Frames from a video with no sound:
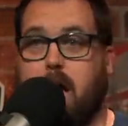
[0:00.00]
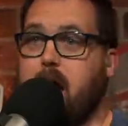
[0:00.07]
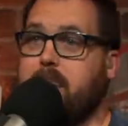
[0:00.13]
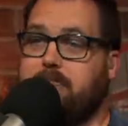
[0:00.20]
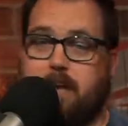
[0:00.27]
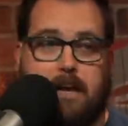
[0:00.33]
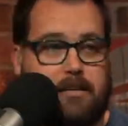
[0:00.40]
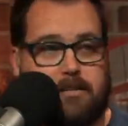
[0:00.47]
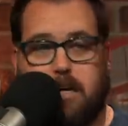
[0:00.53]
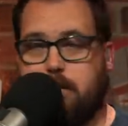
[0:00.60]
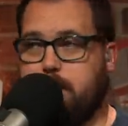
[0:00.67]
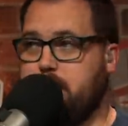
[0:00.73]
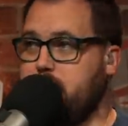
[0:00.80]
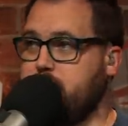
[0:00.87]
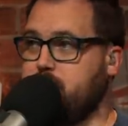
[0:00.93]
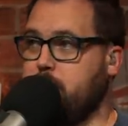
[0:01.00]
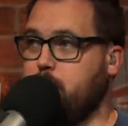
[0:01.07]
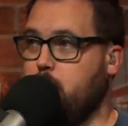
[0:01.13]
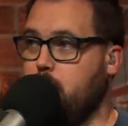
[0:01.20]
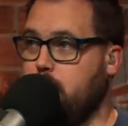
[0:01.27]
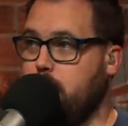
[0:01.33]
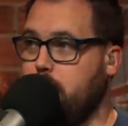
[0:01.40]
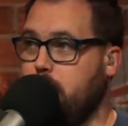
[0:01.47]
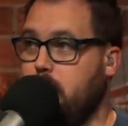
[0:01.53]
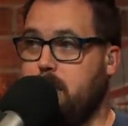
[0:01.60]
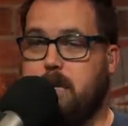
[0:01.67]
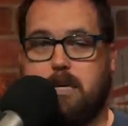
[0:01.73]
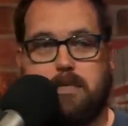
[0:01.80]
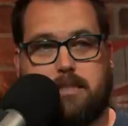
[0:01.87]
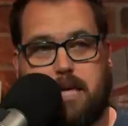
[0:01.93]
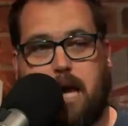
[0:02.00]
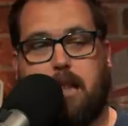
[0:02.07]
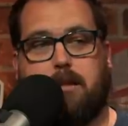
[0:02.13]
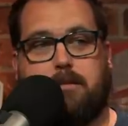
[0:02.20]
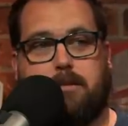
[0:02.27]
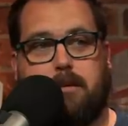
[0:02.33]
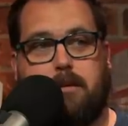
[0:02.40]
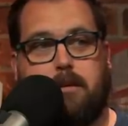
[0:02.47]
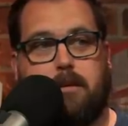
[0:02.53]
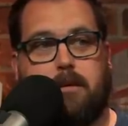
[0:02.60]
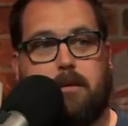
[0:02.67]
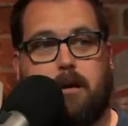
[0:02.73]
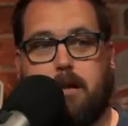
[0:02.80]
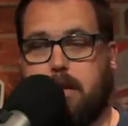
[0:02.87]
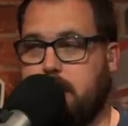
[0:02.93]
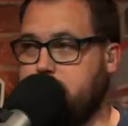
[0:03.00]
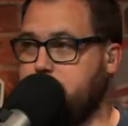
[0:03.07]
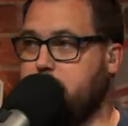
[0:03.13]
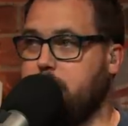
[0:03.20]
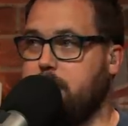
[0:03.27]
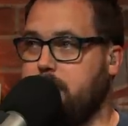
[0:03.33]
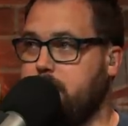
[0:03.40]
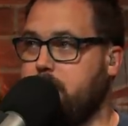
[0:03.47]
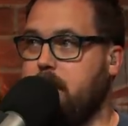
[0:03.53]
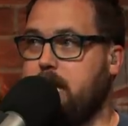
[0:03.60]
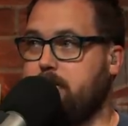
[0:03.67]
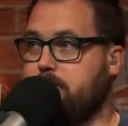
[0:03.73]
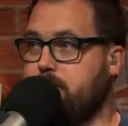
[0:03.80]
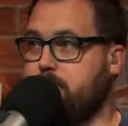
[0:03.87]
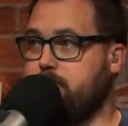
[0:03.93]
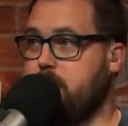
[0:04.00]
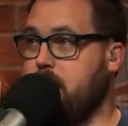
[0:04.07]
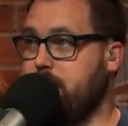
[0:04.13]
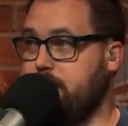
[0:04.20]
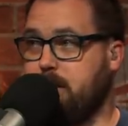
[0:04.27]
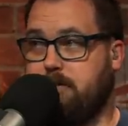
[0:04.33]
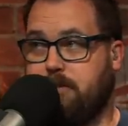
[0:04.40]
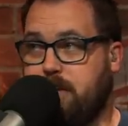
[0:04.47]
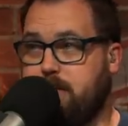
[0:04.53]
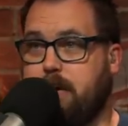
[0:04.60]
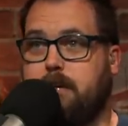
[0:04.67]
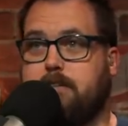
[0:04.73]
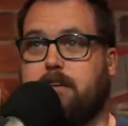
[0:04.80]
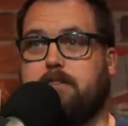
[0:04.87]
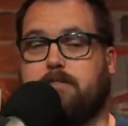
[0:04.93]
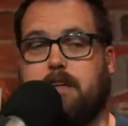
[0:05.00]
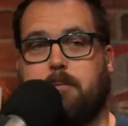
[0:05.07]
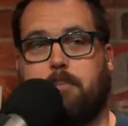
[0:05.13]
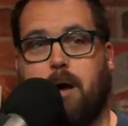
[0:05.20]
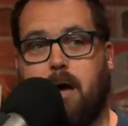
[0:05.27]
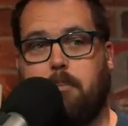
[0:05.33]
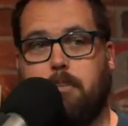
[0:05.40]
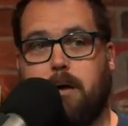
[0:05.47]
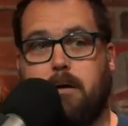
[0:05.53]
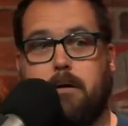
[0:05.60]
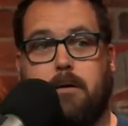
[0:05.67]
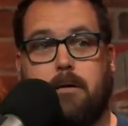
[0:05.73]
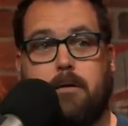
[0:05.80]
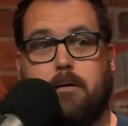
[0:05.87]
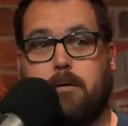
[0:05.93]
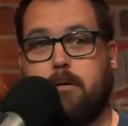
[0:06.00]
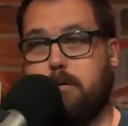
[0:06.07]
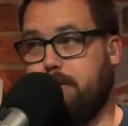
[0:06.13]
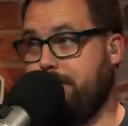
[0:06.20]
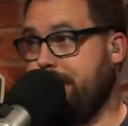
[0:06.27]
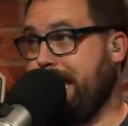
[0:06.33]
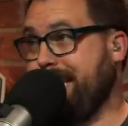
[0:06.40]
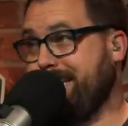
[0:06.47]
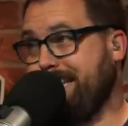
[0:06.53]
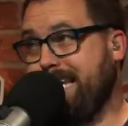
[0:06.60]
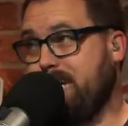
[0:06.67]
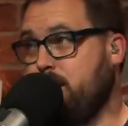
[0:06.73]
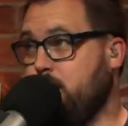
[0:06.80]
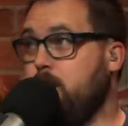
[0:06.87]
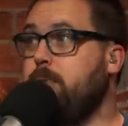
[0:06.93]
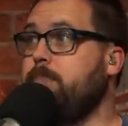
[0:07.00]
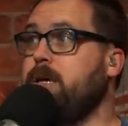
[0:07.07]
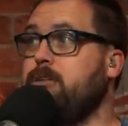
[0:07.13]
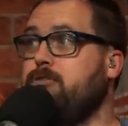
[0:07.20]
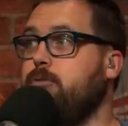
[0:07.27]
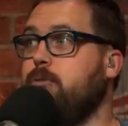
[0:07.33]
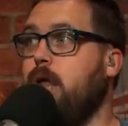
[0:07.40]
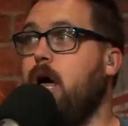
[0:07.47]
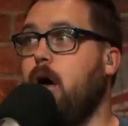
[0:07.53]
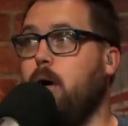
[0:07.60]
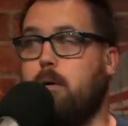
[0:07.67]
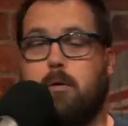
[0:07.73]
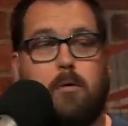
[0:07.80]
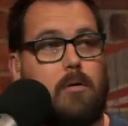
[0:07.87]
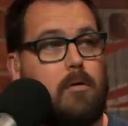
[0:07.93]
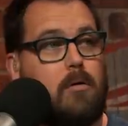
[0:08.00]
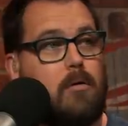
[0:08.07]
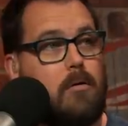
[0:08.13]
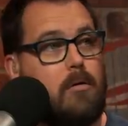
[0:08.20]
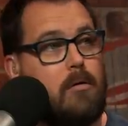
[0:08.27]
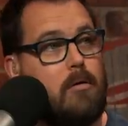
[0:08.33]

I think it's going to be D J Moore. I think he's talented. I liked him coming into last year's draft. And if he takes that step up, nineteen could be when, too low. When's,